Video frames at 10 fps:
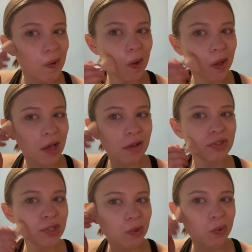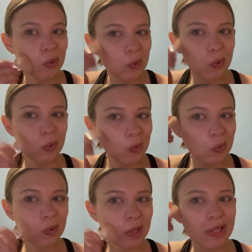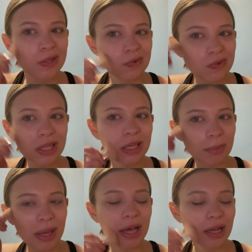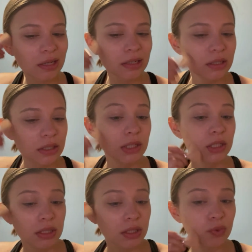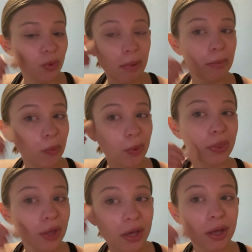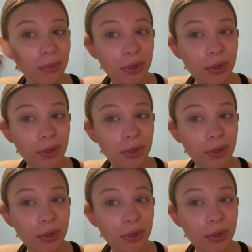I have to kind of think back and remember what the heck I'm